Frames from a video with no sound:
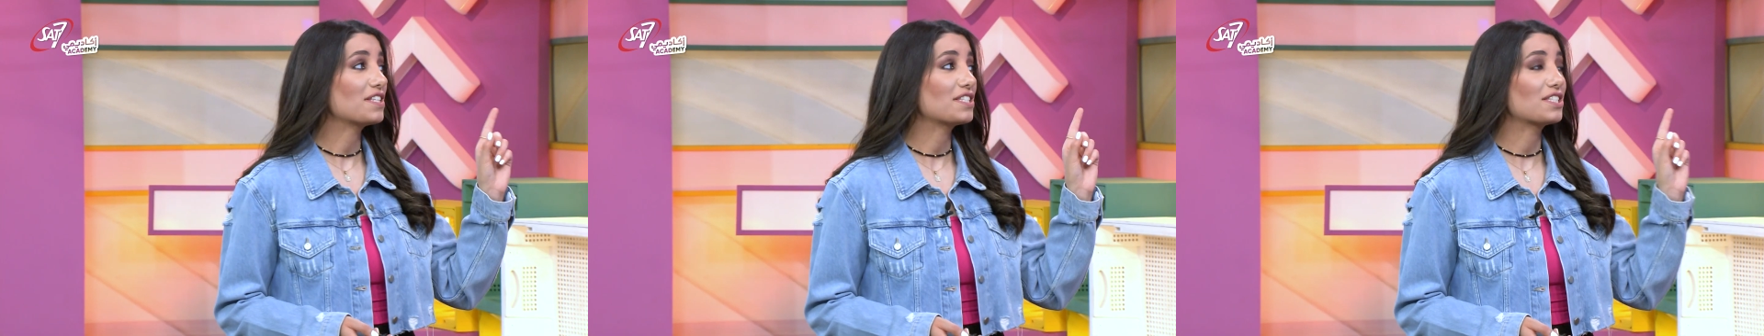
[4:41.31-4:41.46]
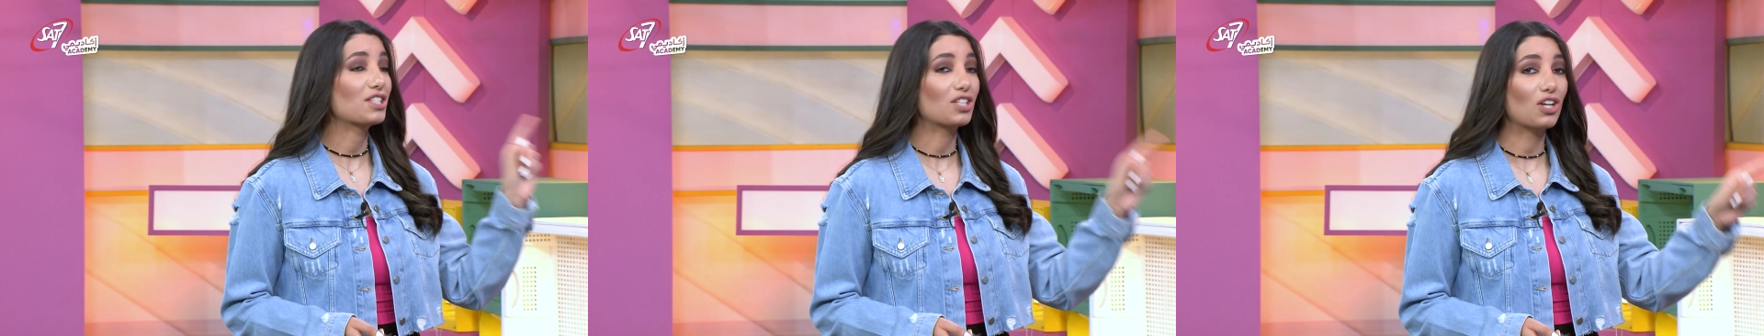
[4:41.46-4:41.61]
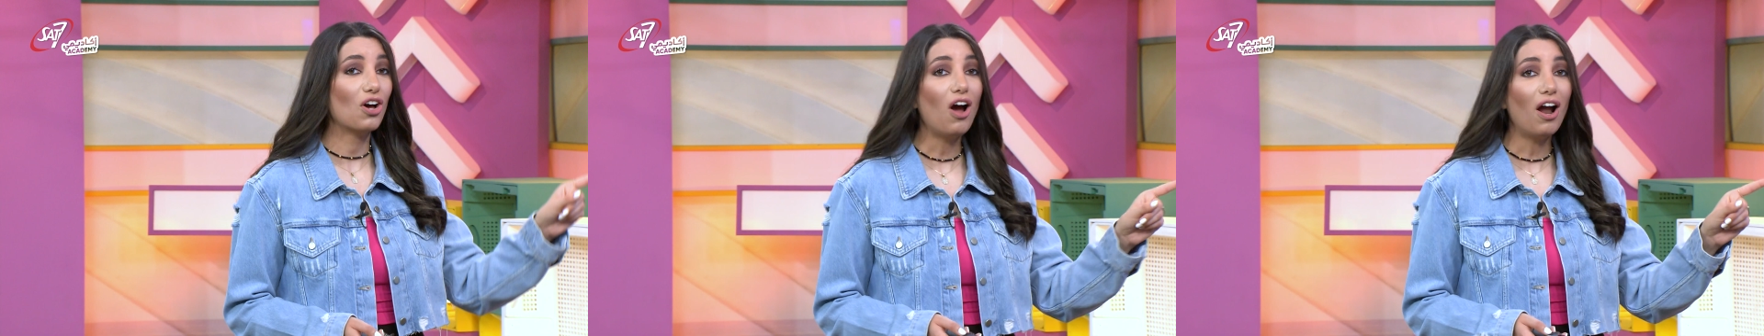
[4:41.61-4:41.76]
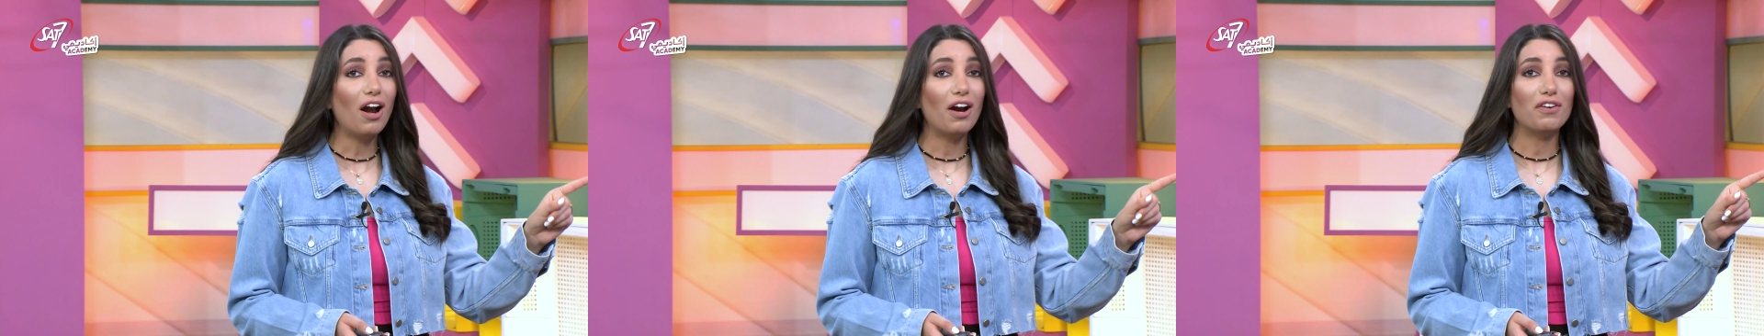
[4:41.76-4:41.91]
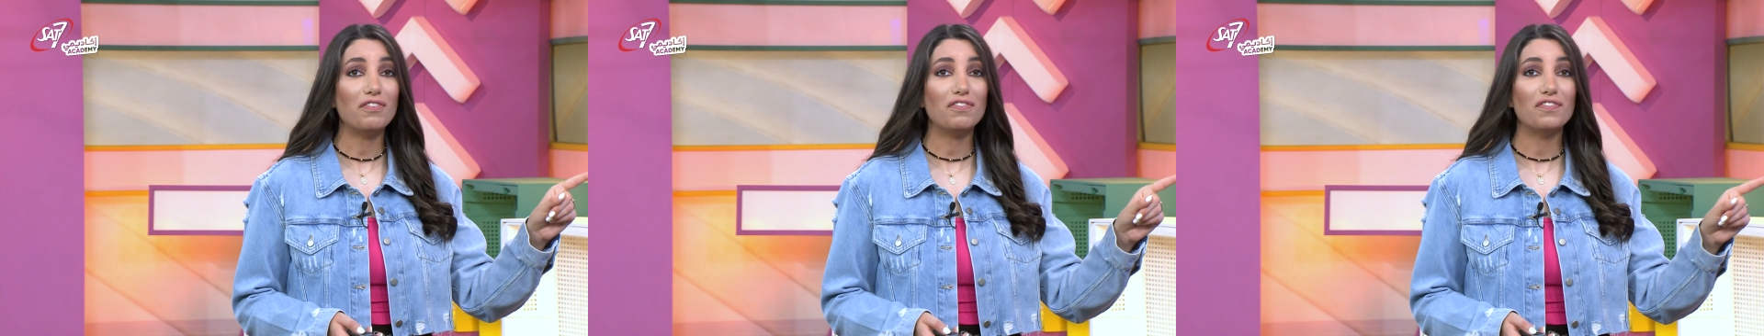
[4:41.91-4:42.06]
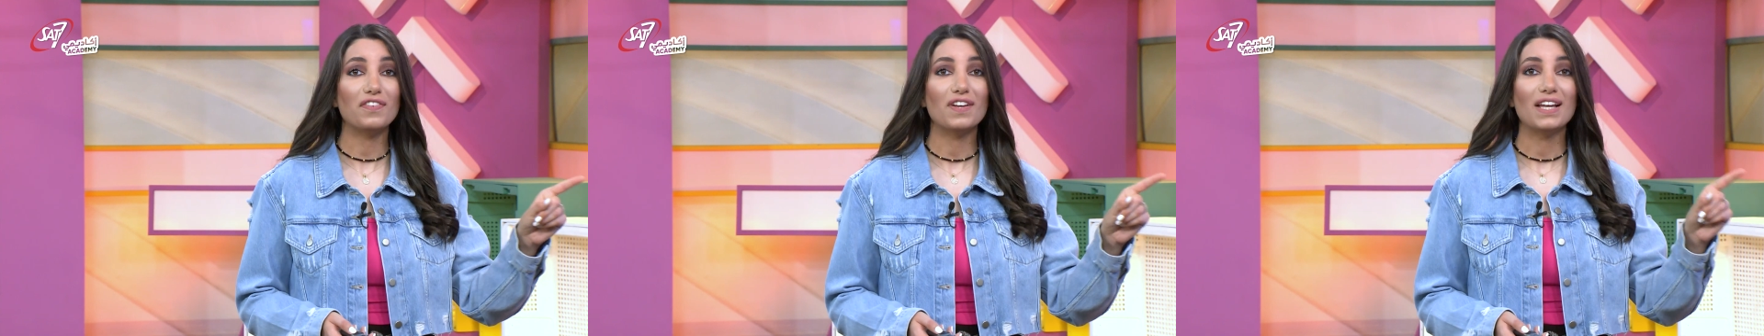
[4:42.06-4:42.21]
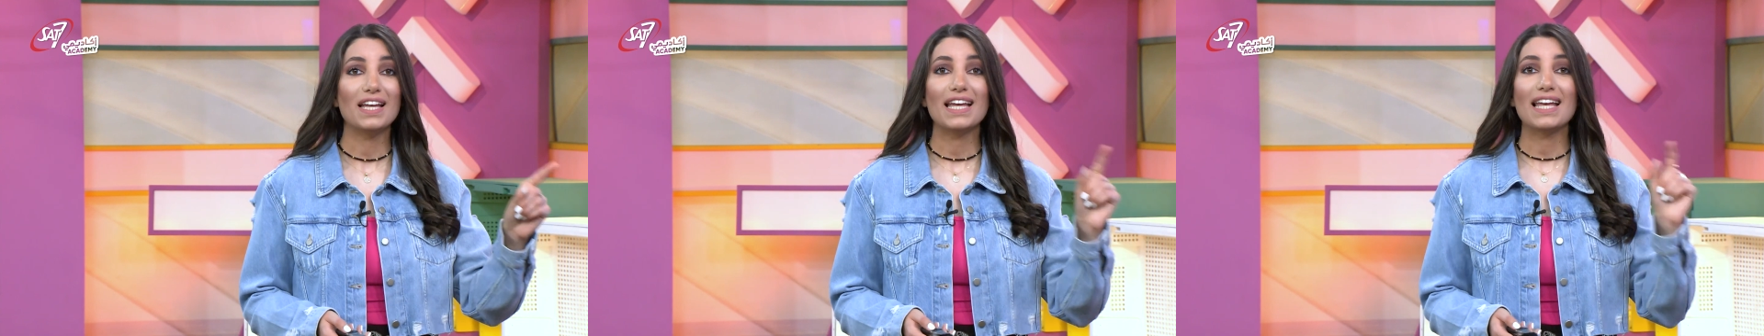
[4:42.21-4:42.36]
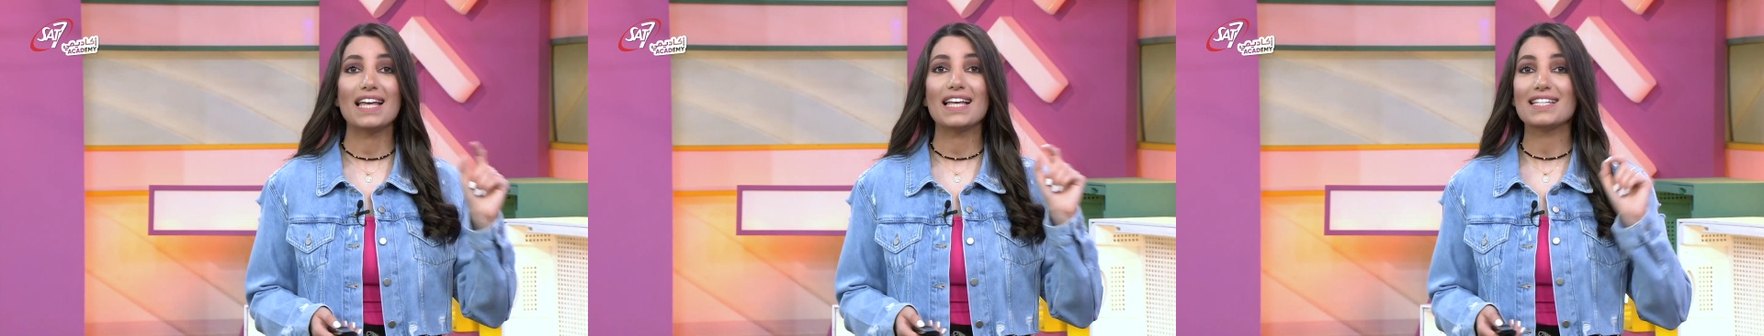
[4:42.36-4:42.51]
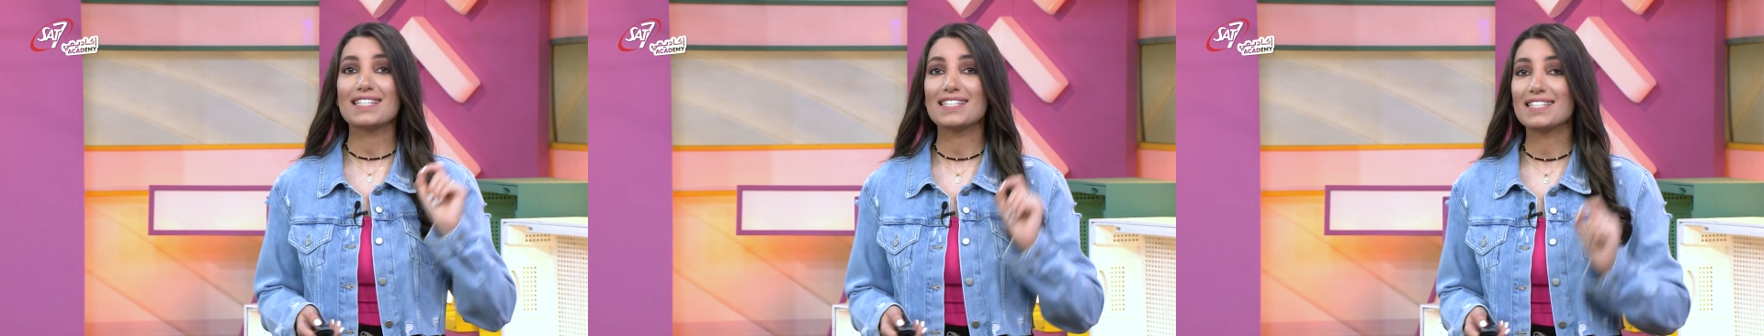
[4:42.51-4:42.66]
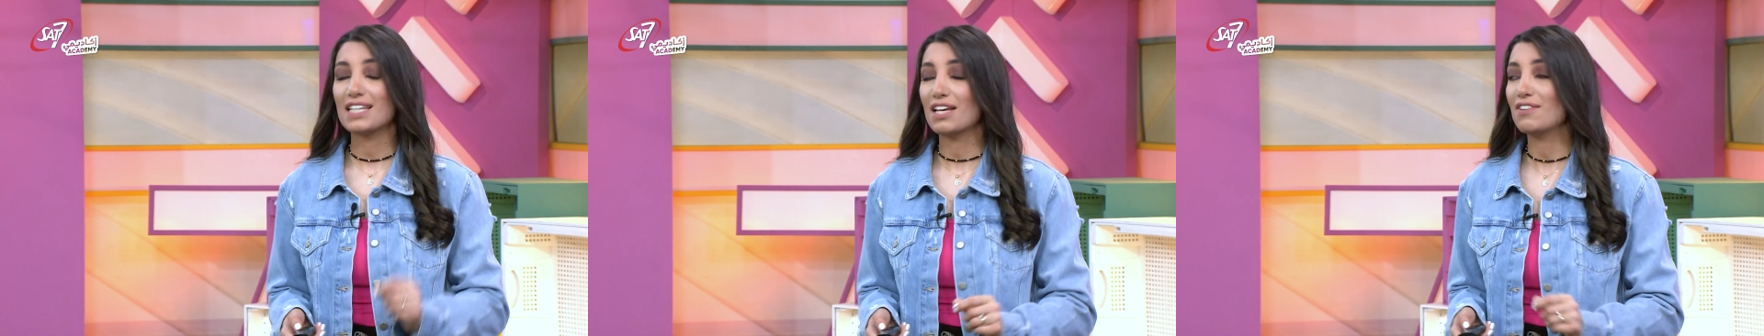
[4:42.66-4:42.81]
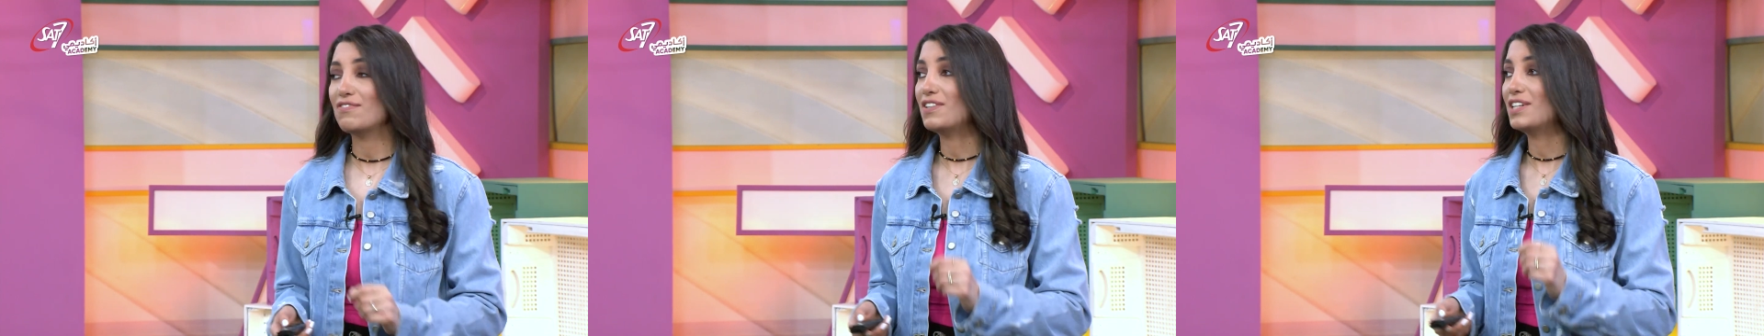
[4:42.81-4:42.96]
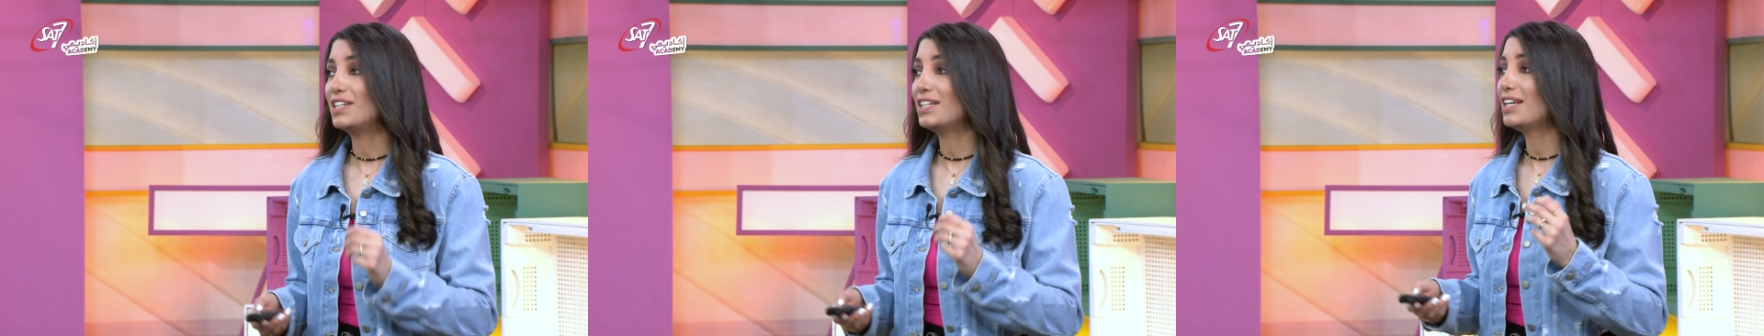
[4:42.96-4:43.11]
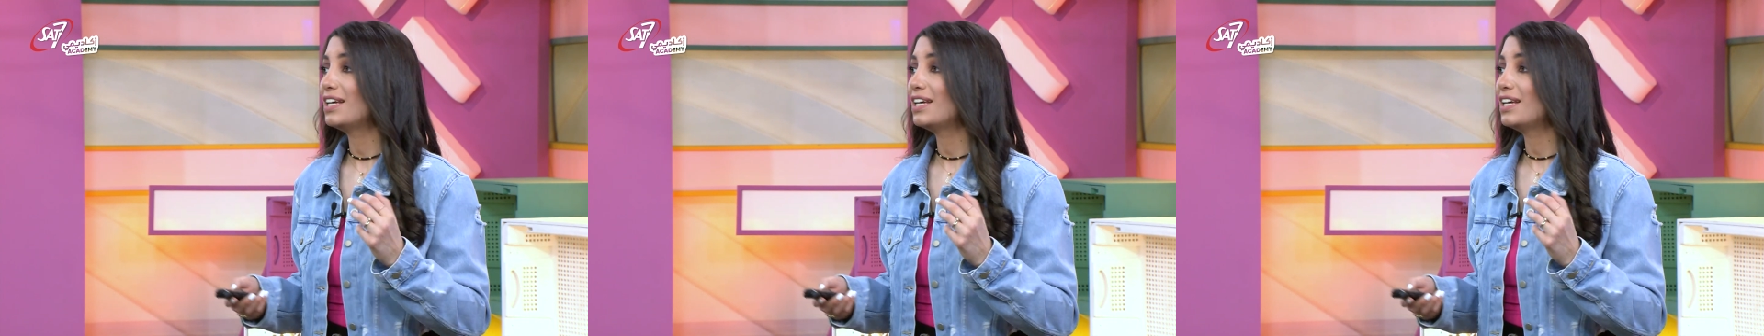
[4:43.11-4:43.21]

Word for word: scarf is 7